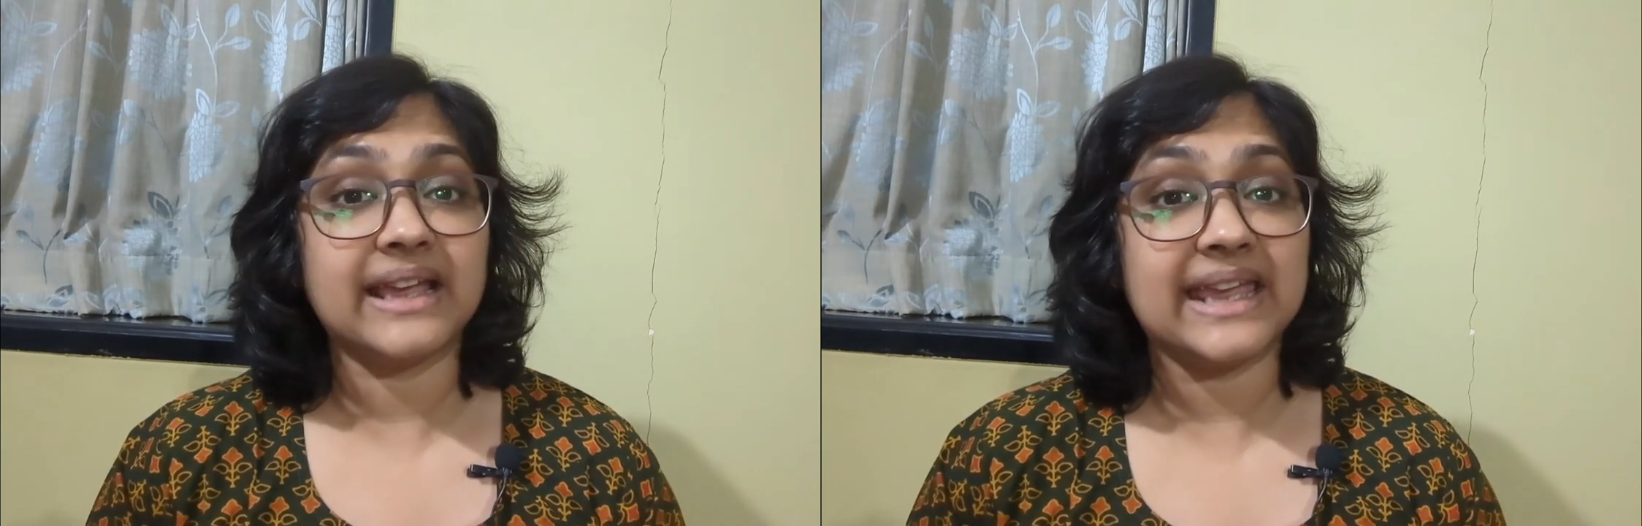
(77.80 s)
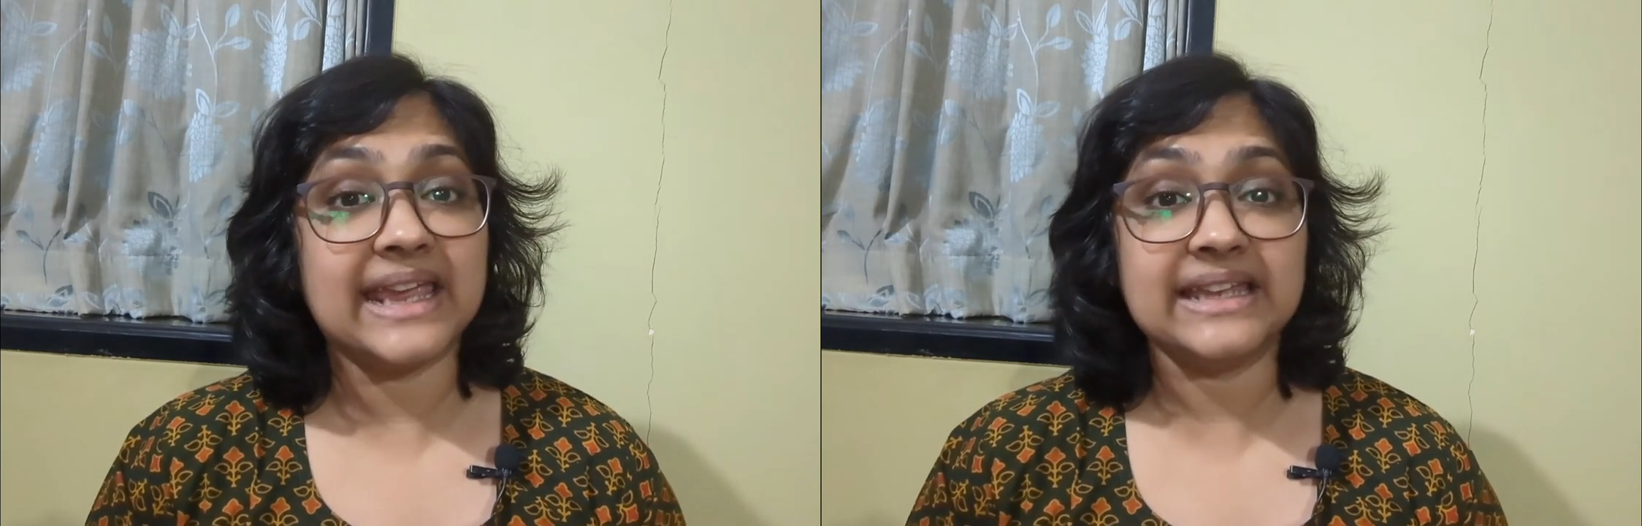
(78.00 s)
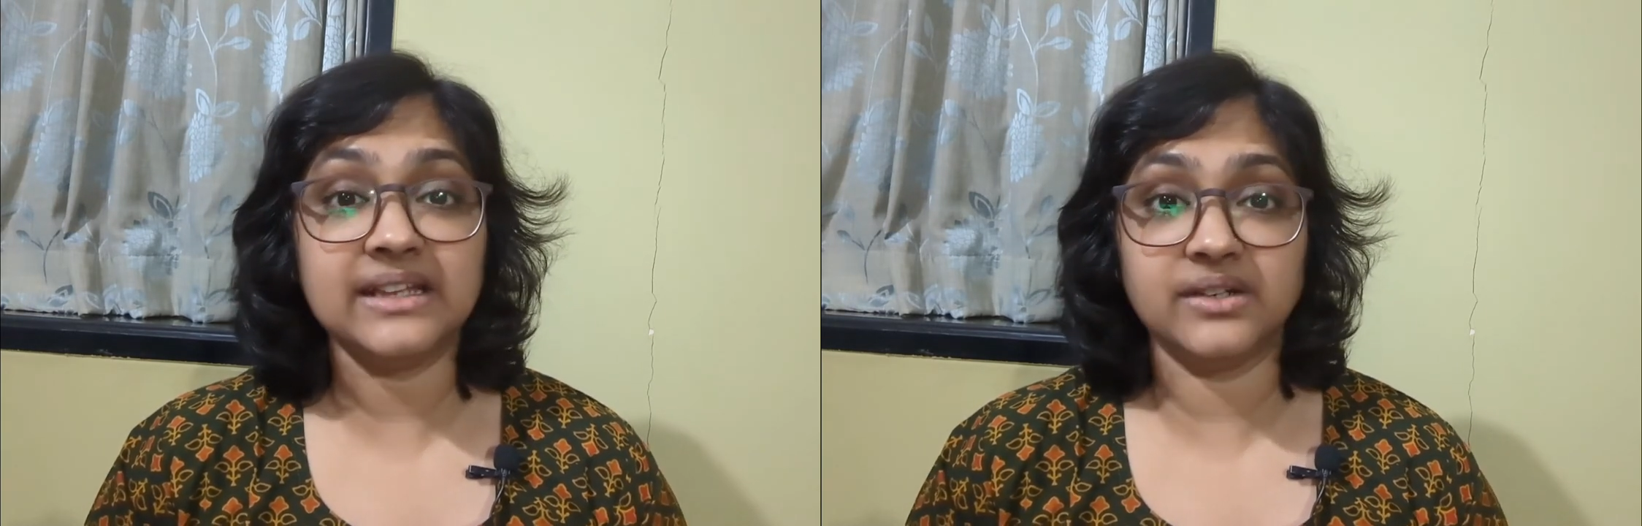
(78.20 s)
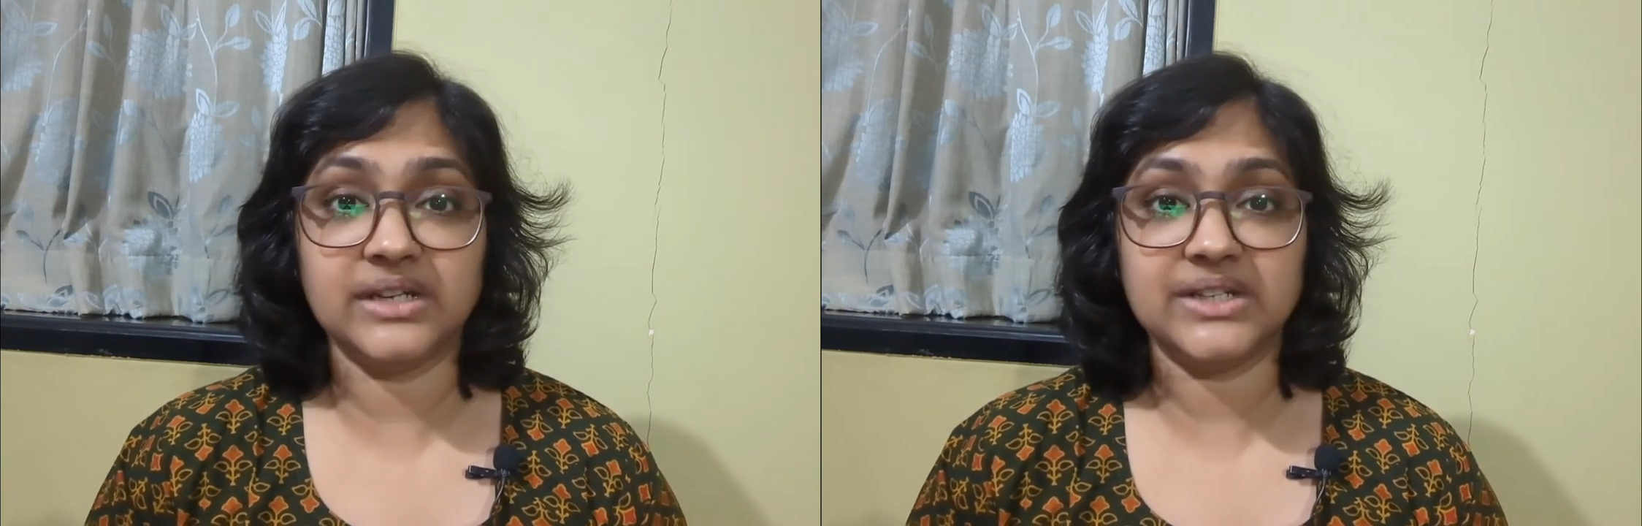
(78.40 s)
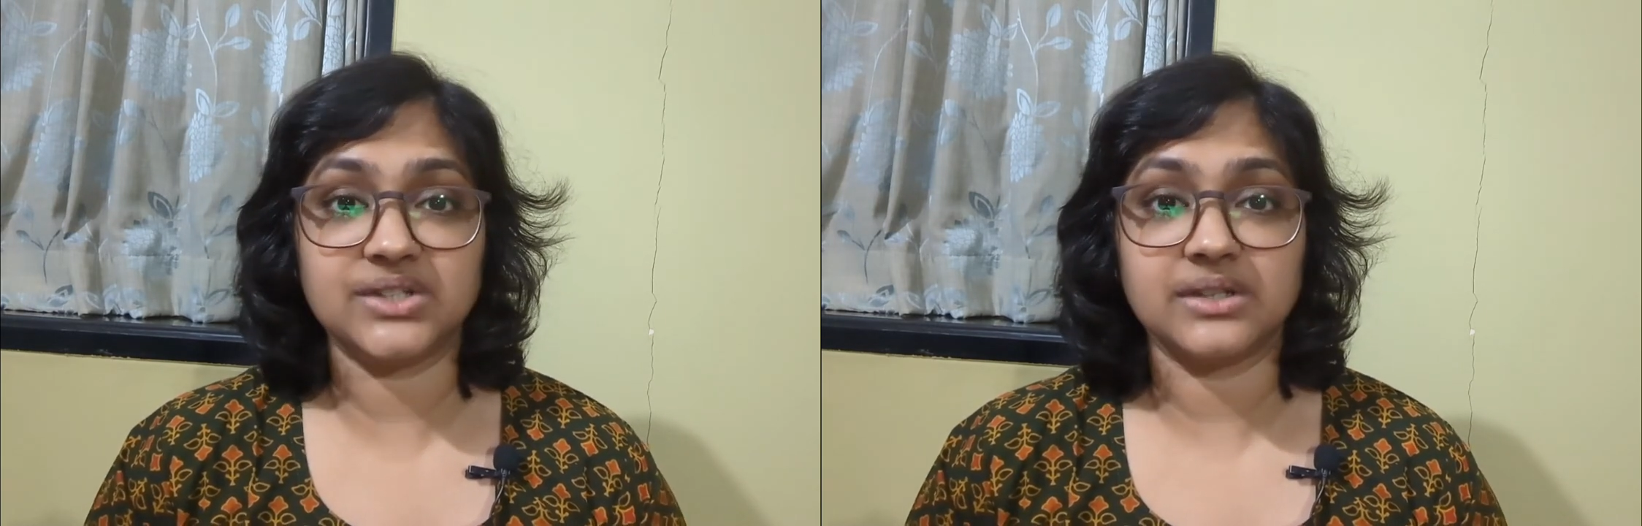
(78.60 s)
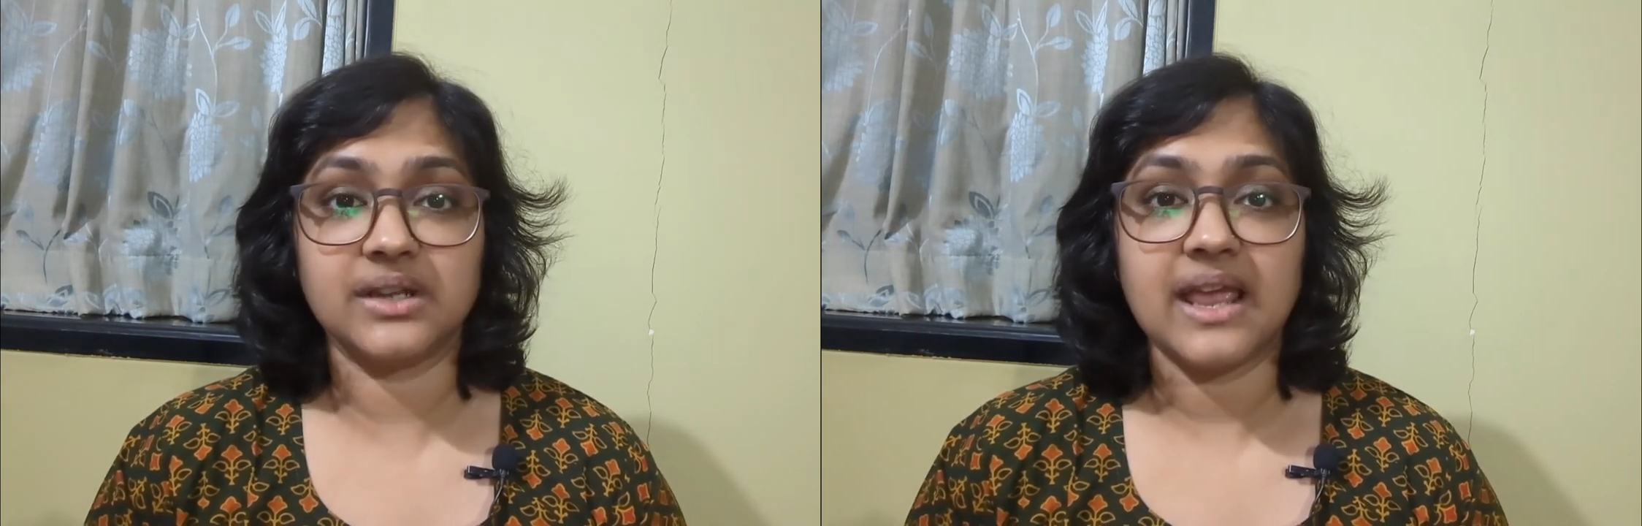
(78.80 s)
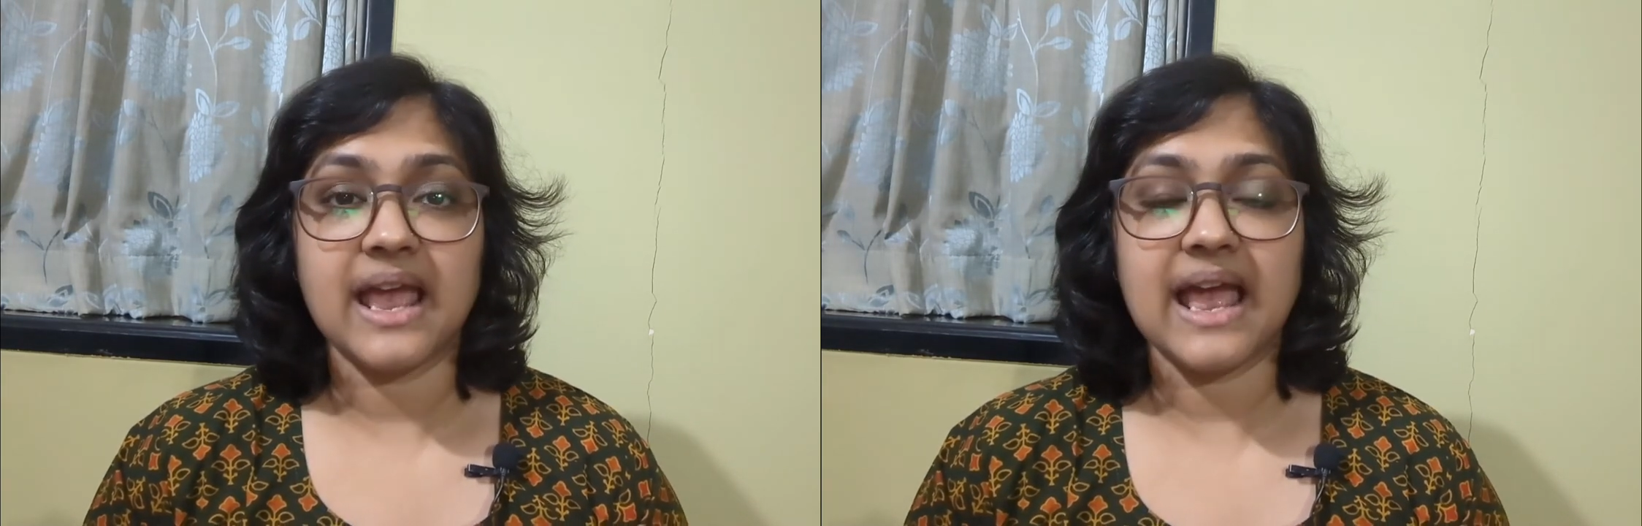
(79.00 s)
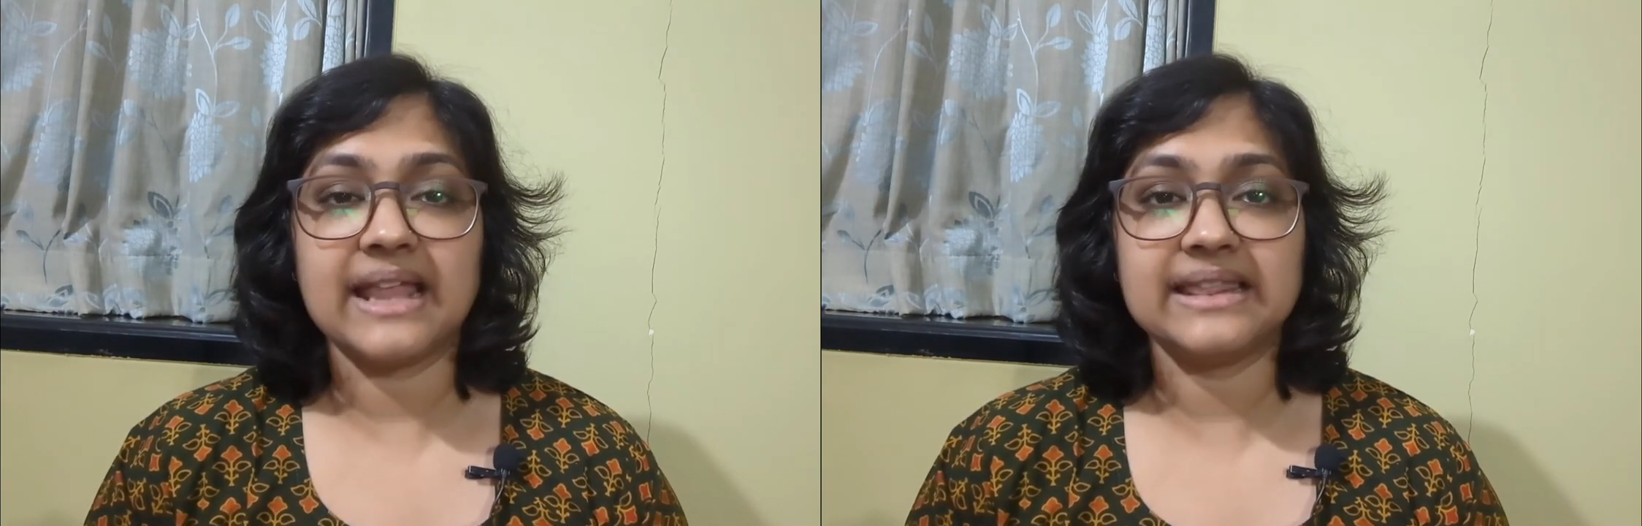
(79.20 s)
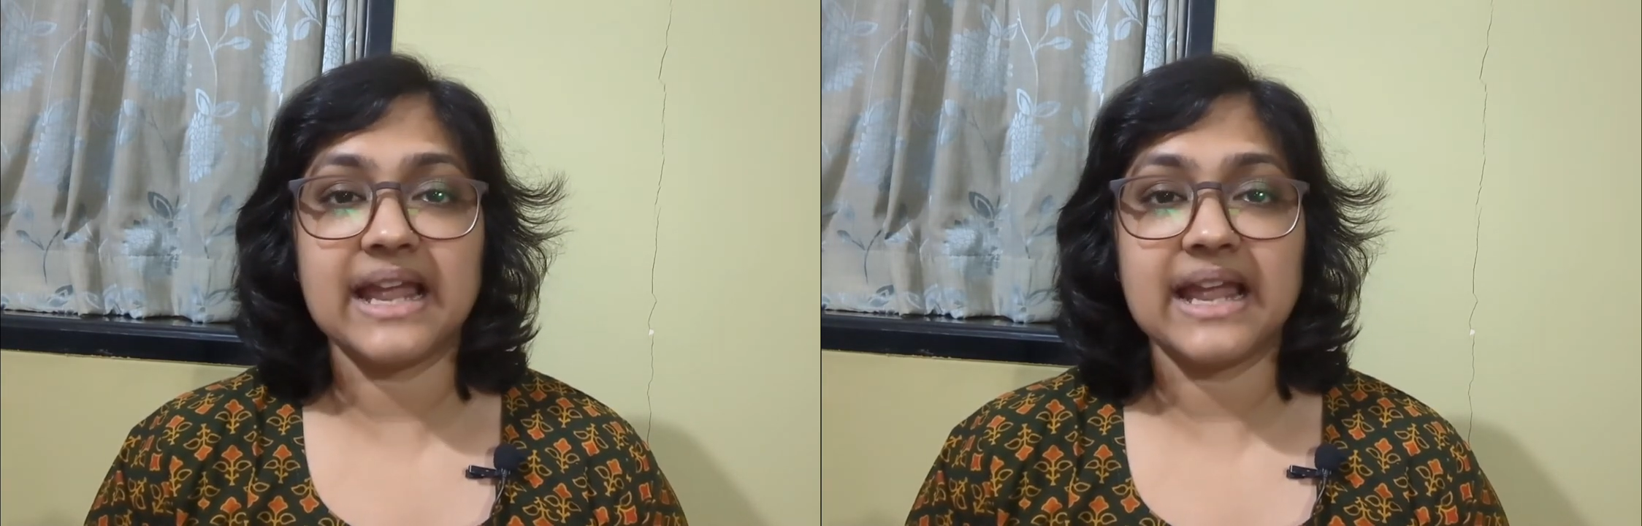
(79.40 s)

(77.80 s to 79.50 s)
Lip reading: anal region, and